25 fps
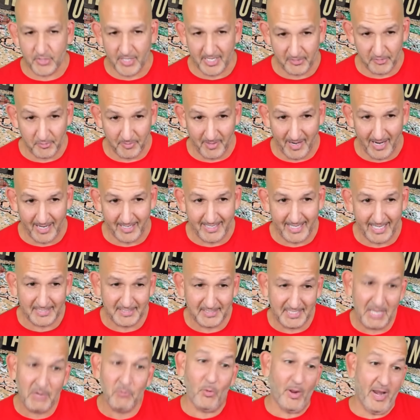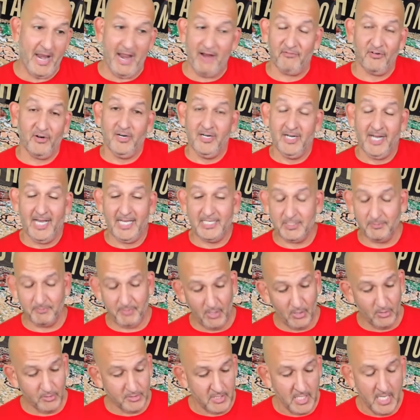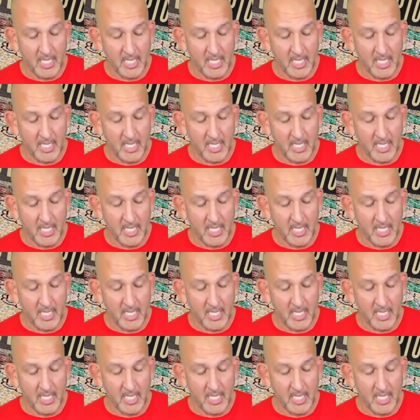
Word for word: get your podcast and whenever, I suppose.